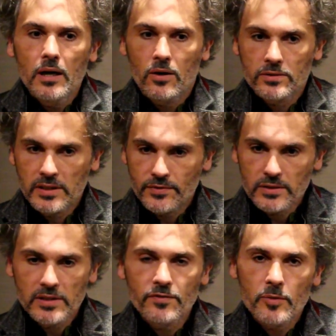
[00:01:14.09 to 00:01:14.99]
or
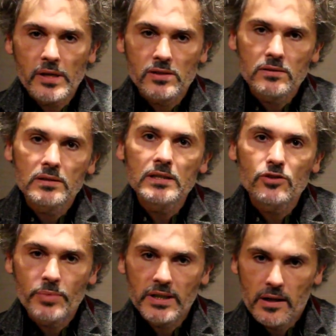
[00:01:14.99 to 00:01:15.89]
different information need
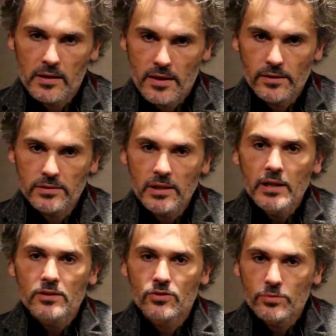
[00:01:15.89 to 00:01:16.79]
to be
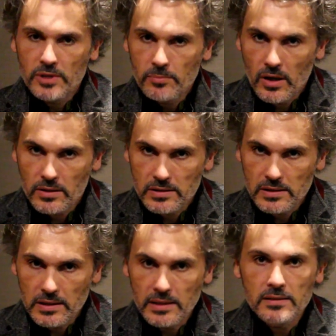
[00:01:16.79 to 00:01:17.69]
gathered to be
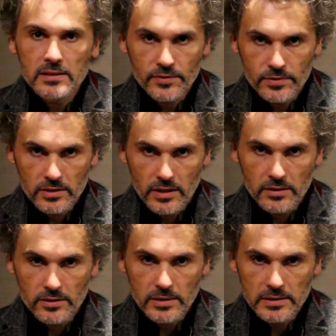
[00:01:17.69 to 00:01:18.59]
marketed in different
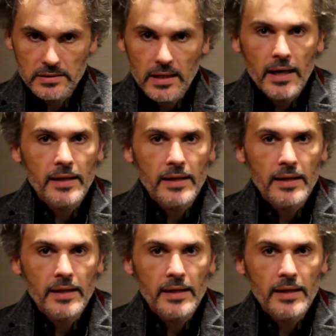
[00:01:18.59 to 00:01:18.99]
countries.